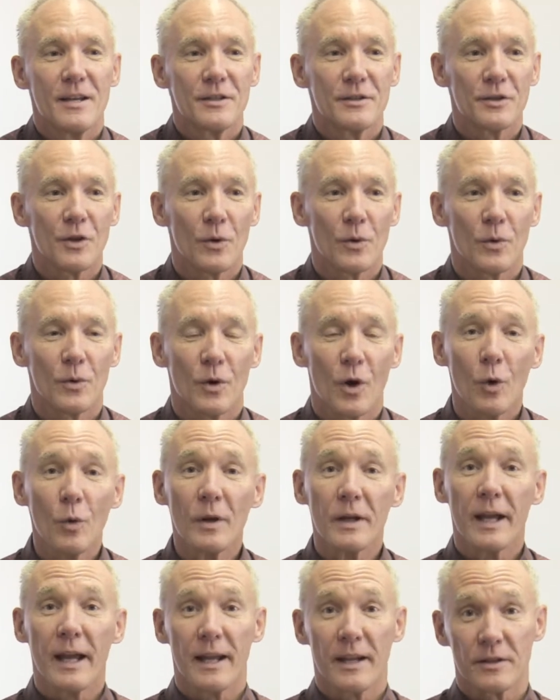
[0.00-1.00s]
So
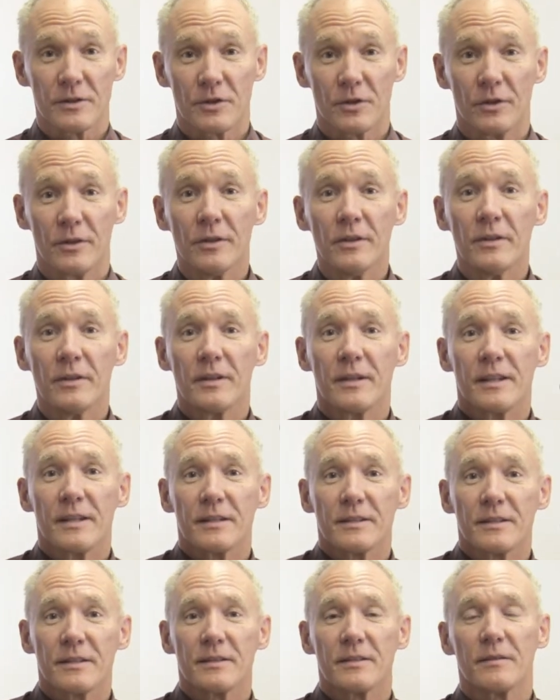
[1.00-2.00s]
colon cancer
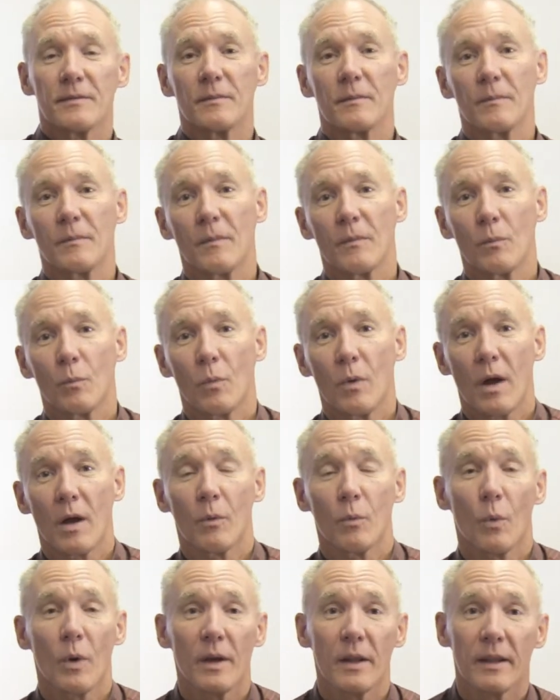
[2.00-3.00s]
is
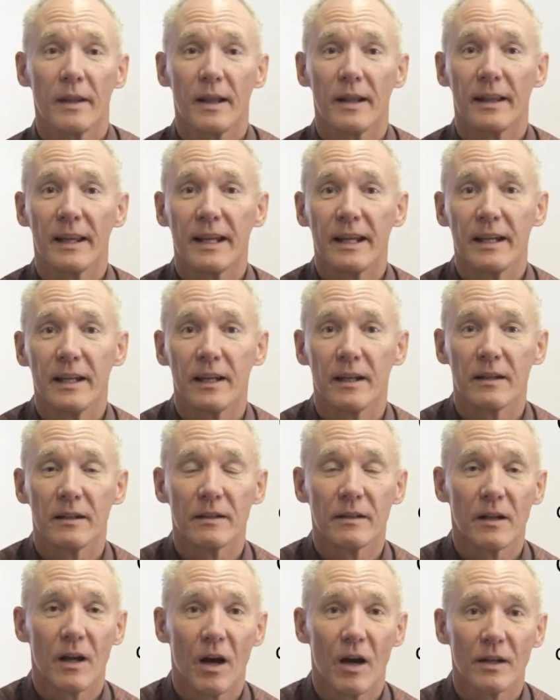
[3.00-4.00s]
one of the
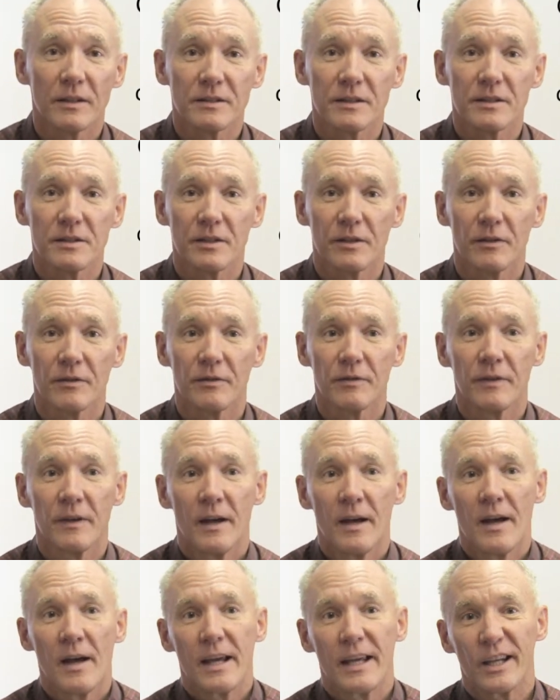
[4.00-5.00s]
leading causes of
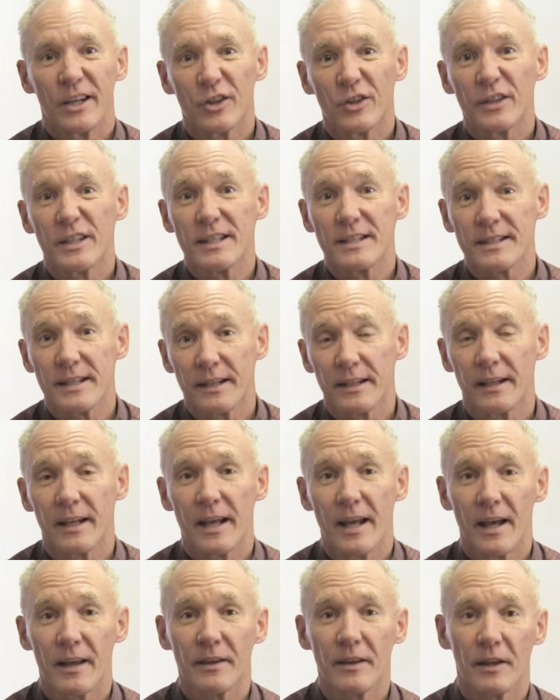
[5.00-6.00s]
illness and
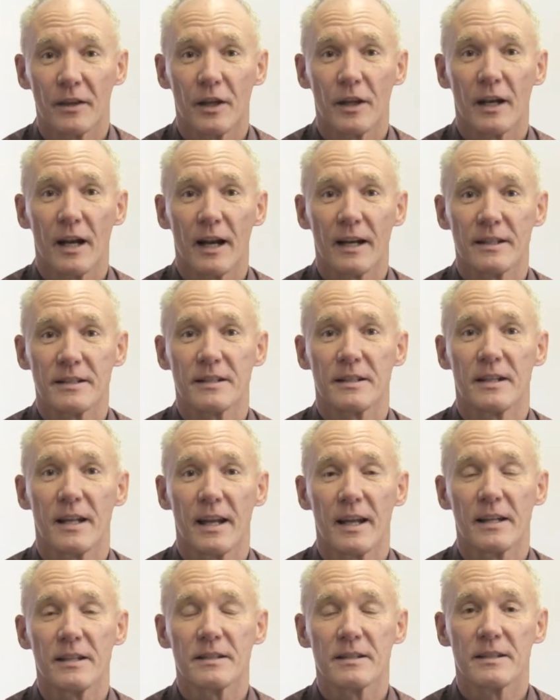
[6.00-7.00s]
death in the United
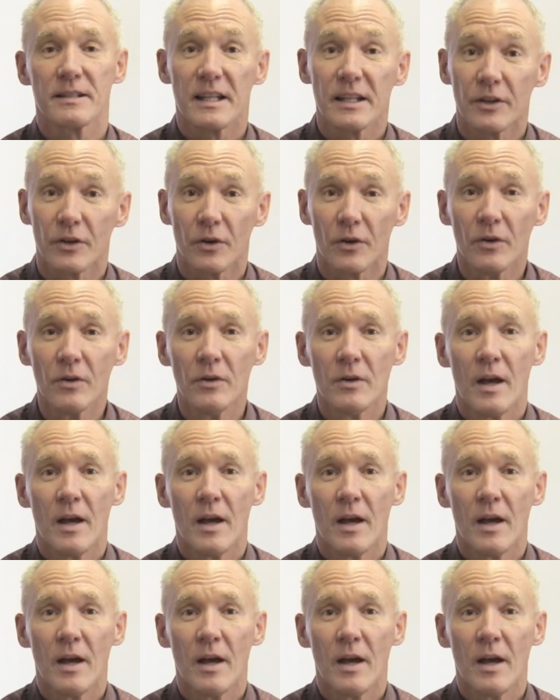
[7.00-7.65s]
States still.